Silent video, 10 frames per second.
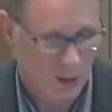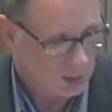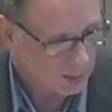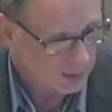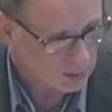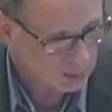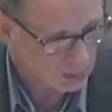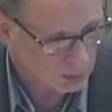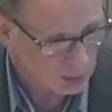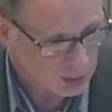And
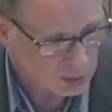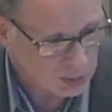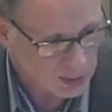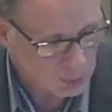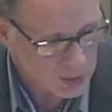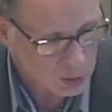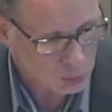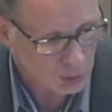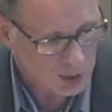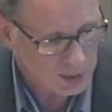it decreases to
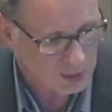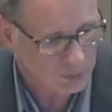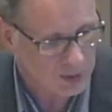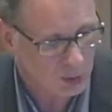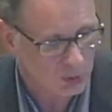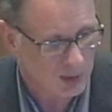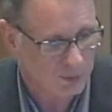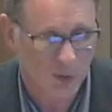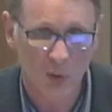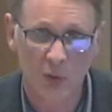relatively low
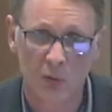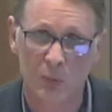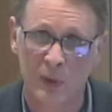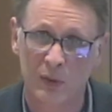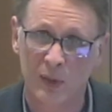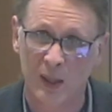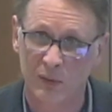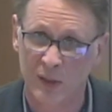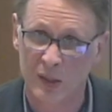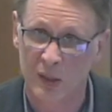level with
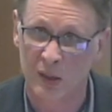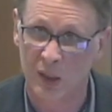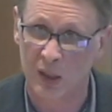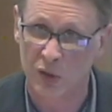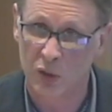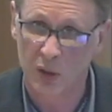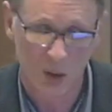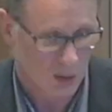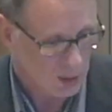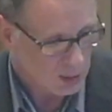advancing age.
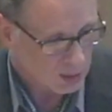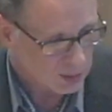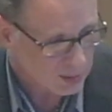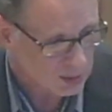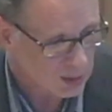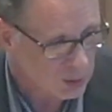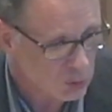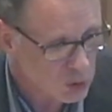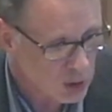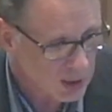Yet in the
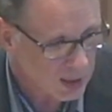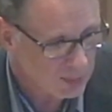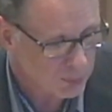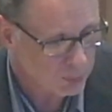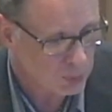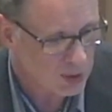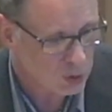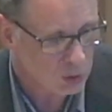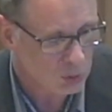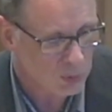general
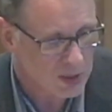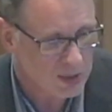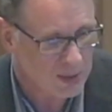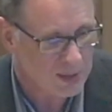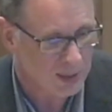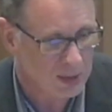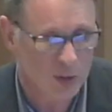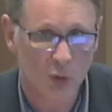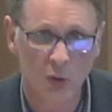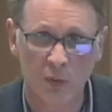population, we see exactly
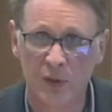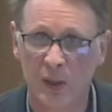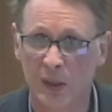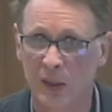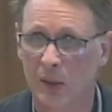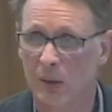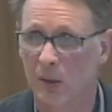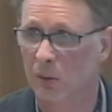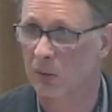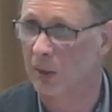the contrary
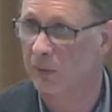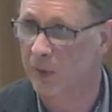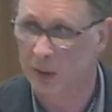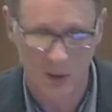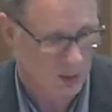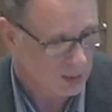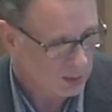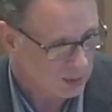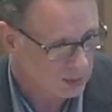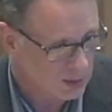effect.
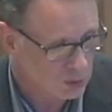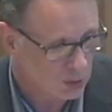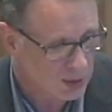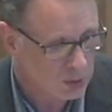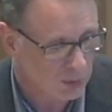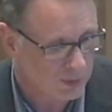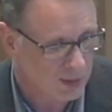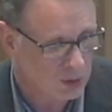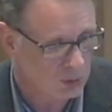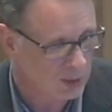That is, the risk of
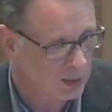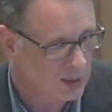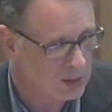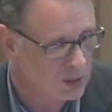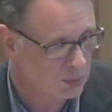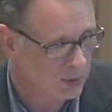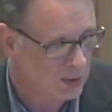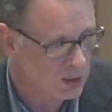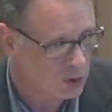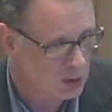cancer increases with
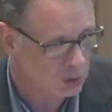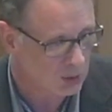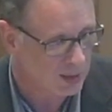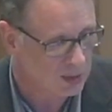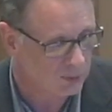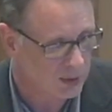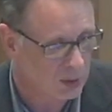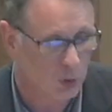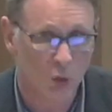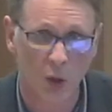age. It's relatively
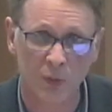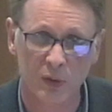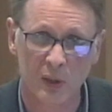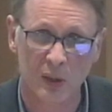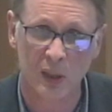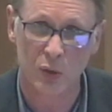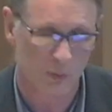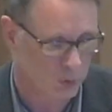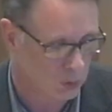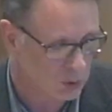low until the age of
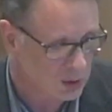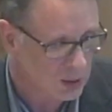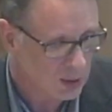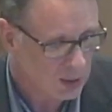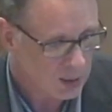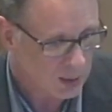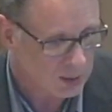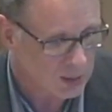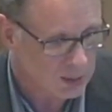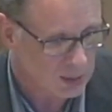30, and
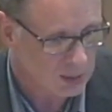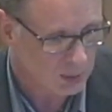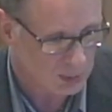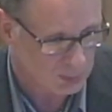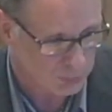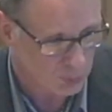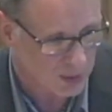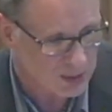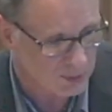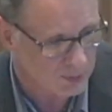then it
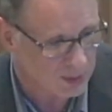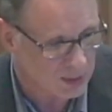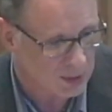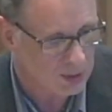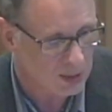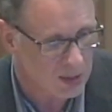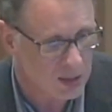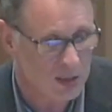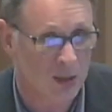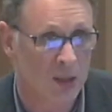progressively
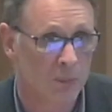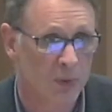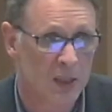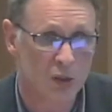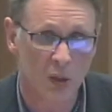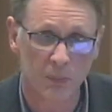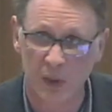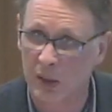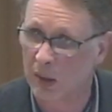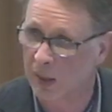increases and it peaks up
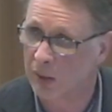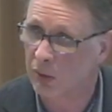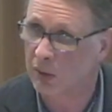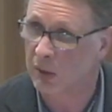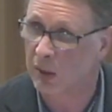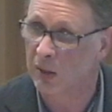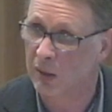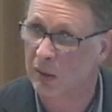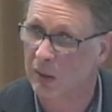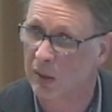in elderly,
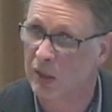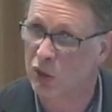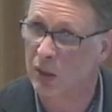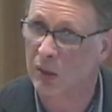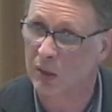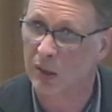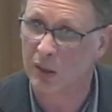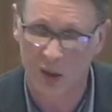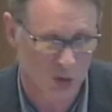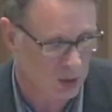in
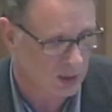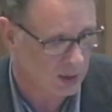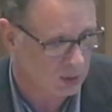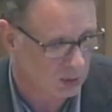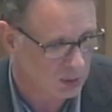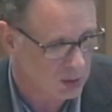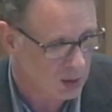aging adults.